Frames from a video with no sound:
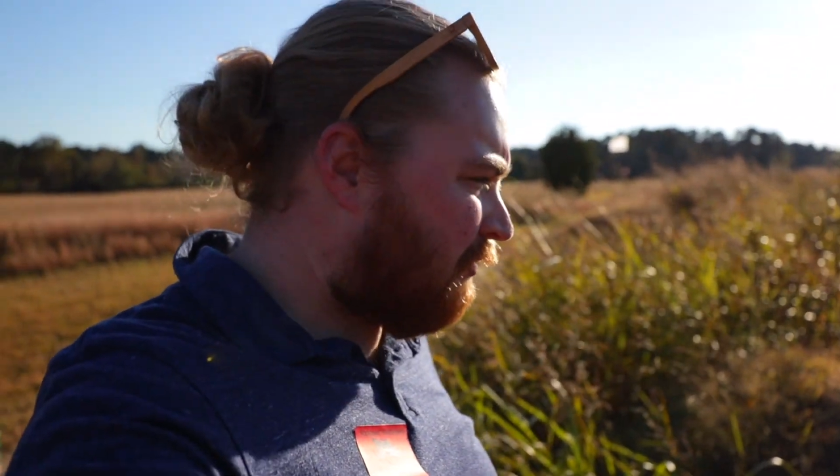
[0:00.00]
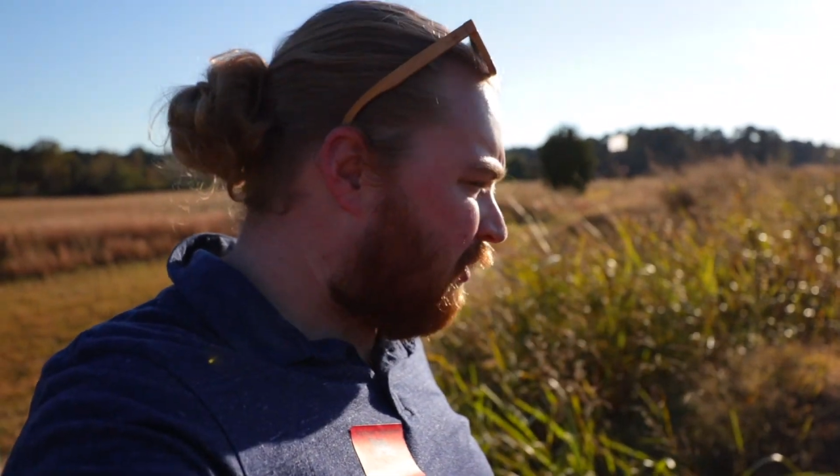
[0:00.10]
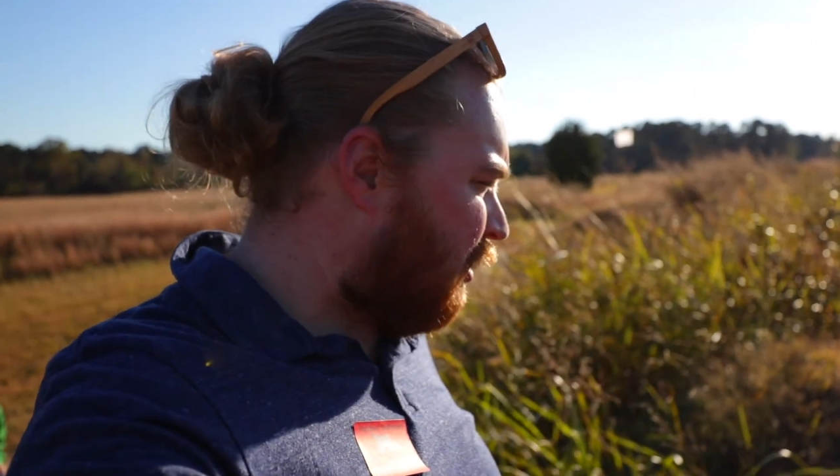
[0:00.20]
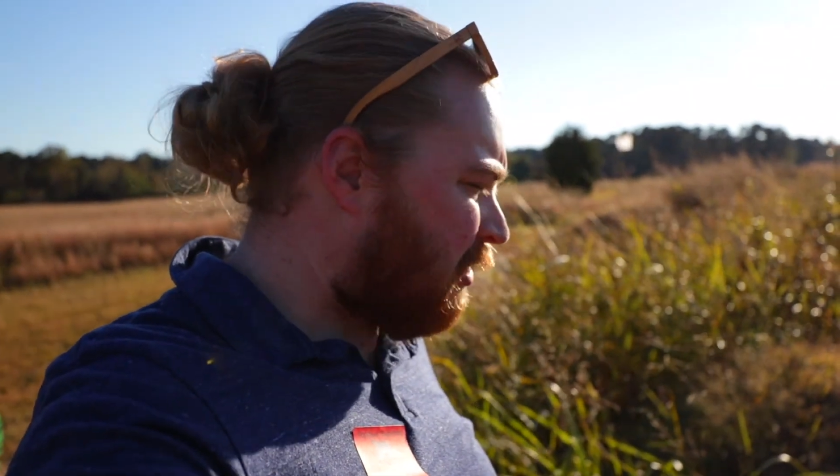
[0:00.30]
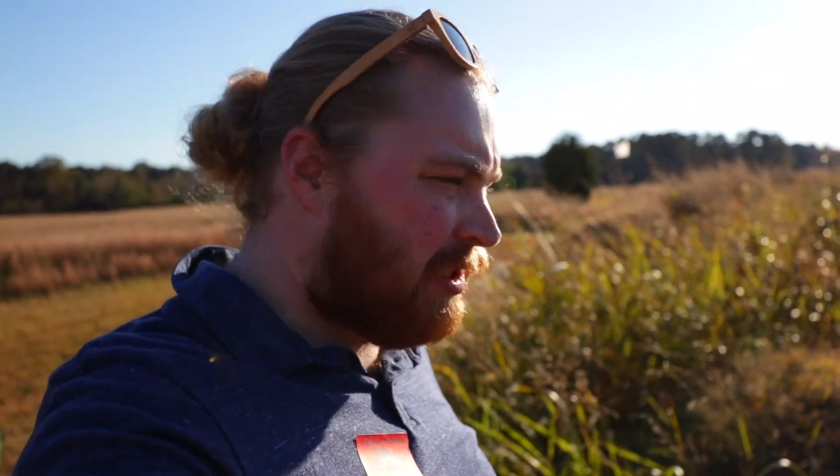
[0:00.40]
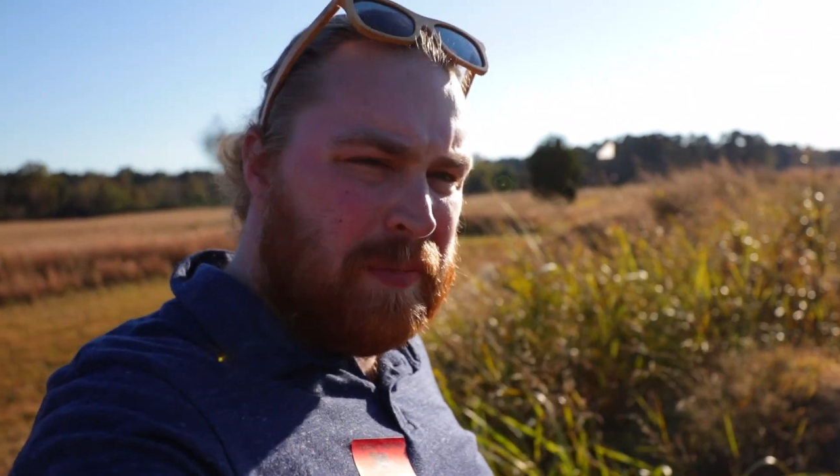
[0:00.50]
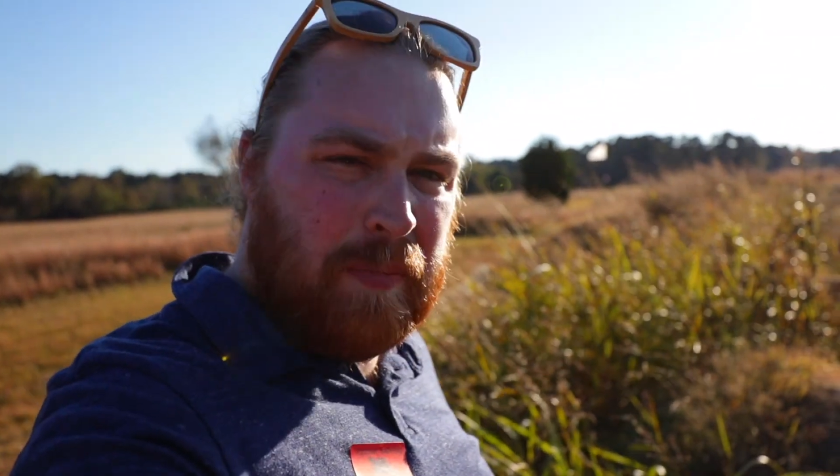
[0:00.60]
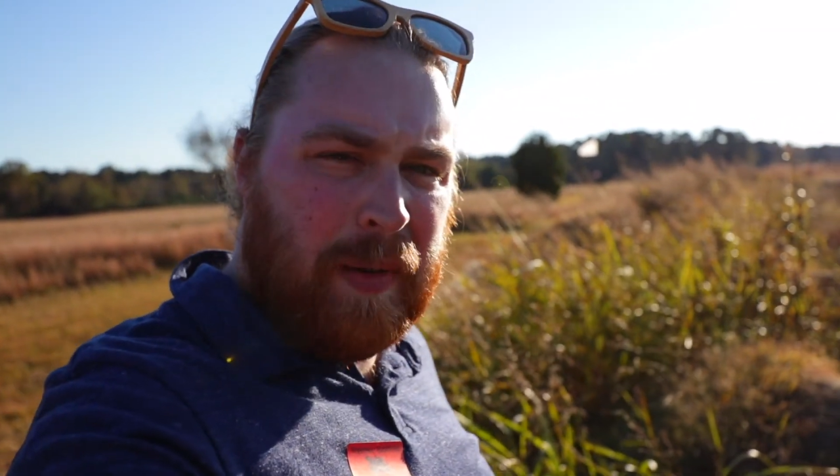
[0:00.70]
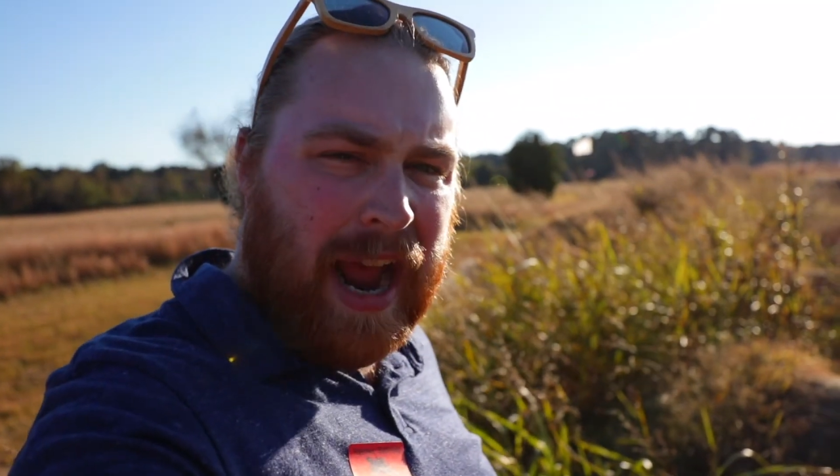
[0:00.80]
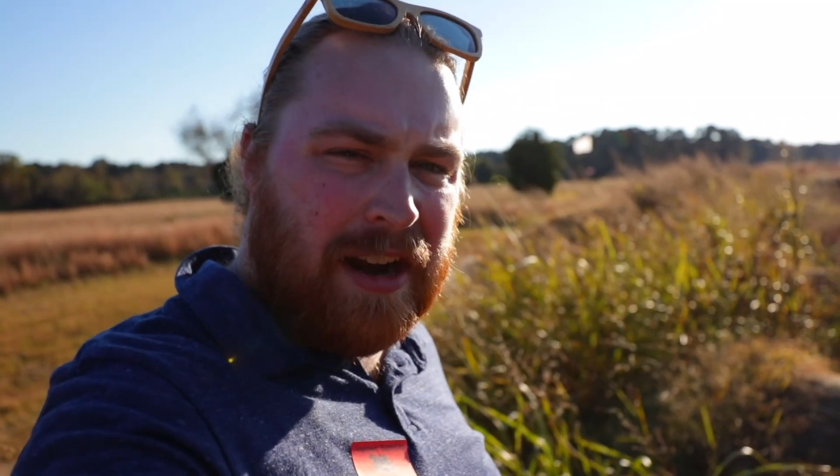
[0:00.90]
first
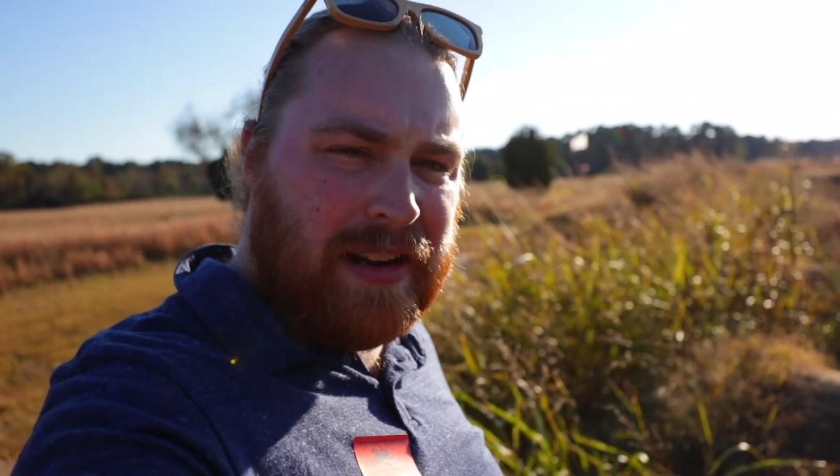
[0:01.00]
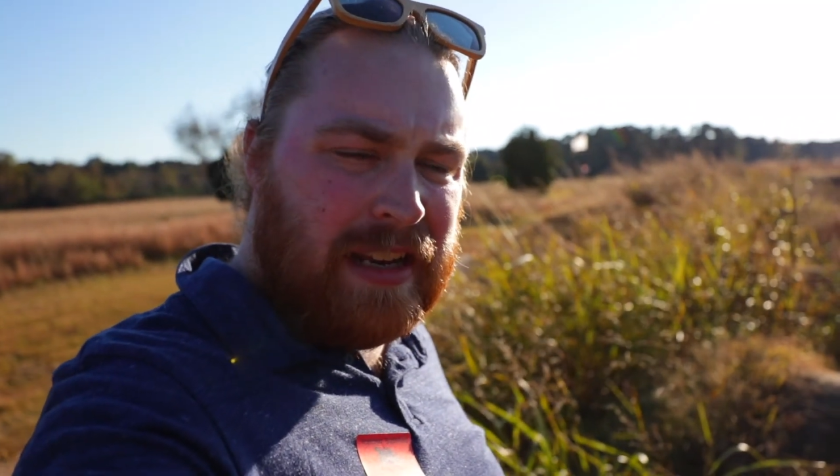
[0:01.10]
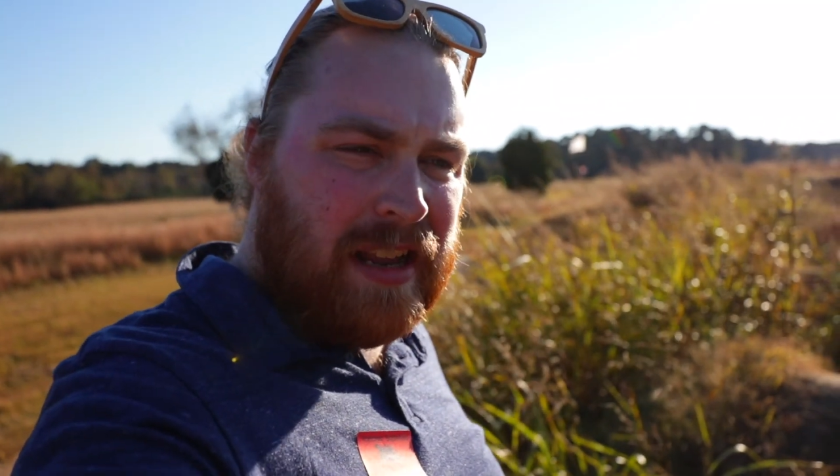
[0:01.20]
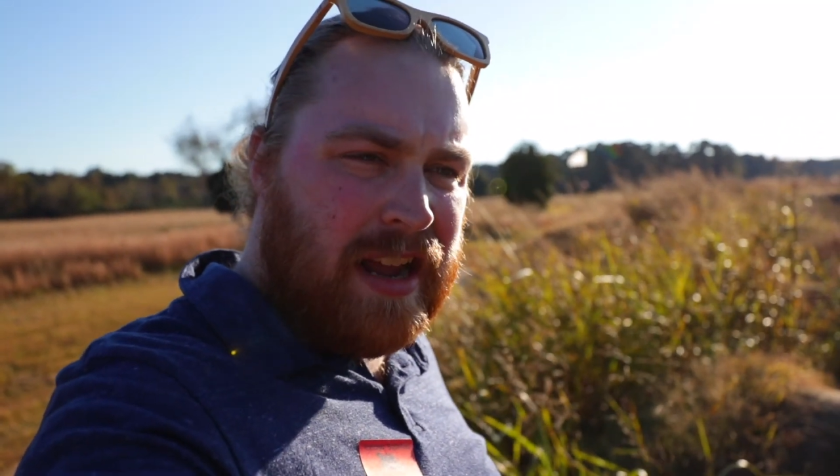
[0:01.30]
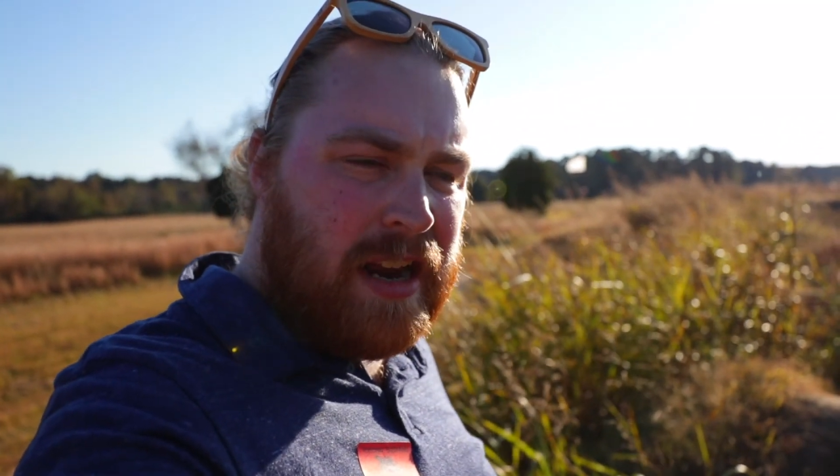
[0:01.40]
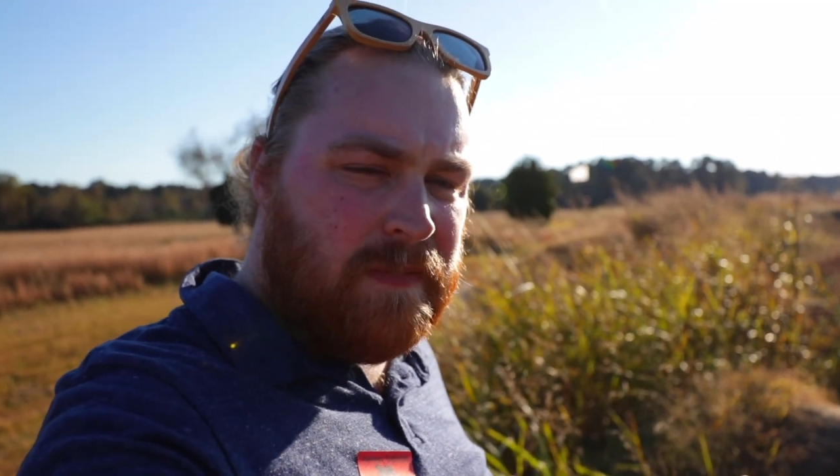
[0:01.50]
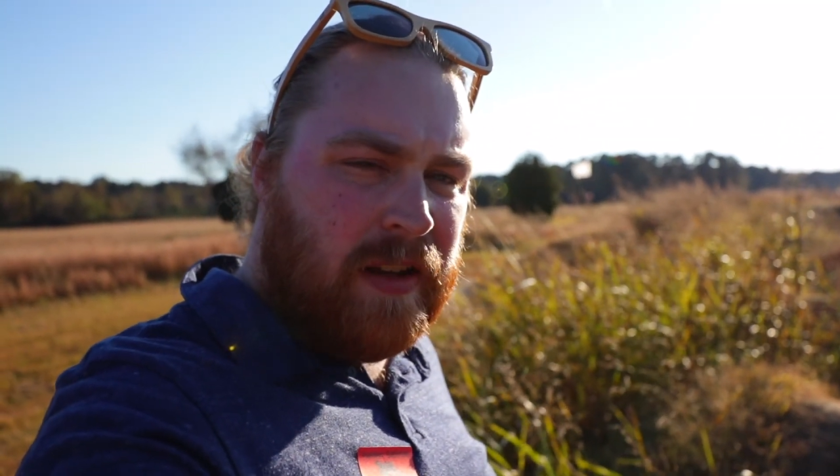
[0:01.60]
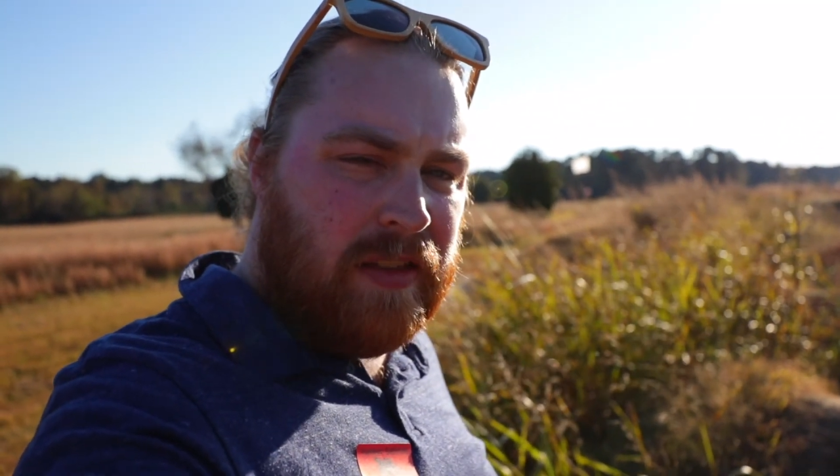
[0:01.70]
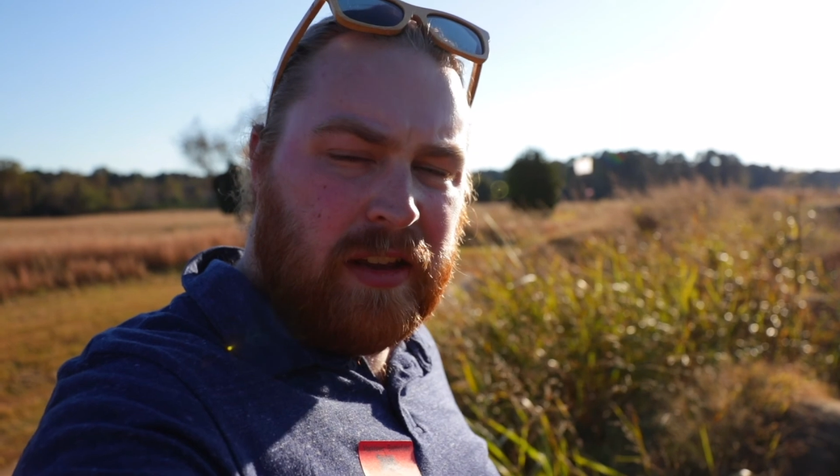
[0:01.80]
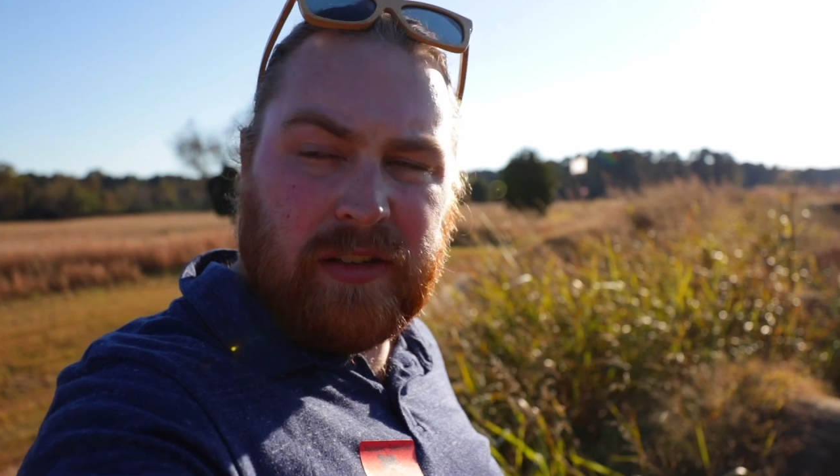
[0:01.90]
battery line,
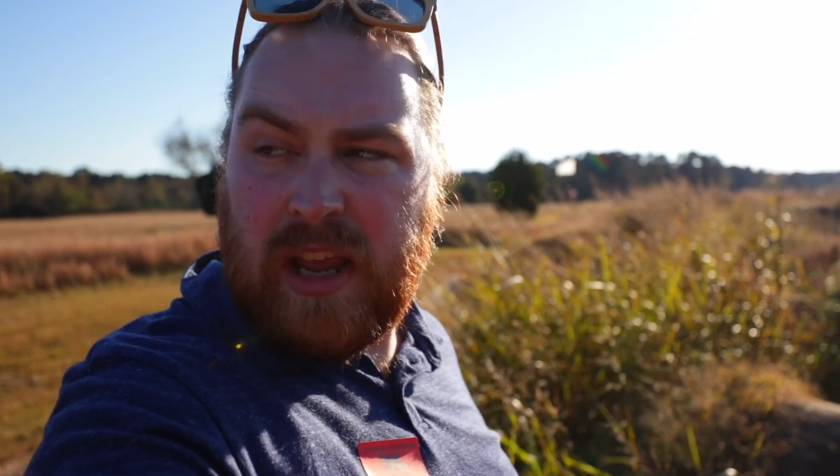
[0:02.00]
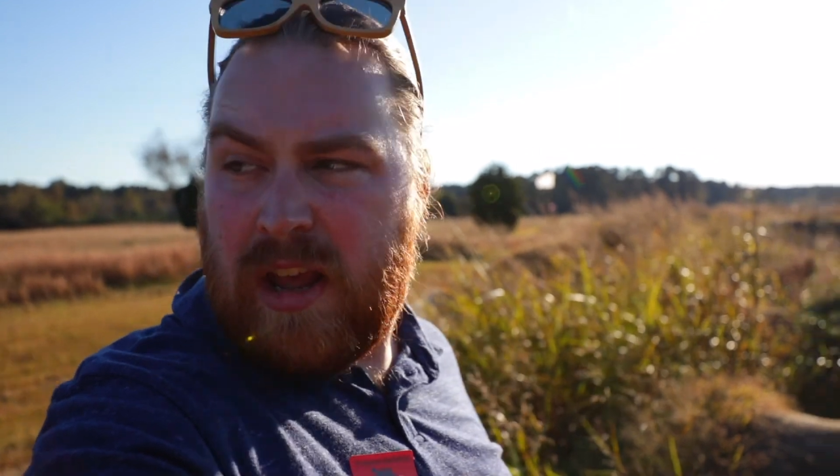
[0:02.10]
I think it's,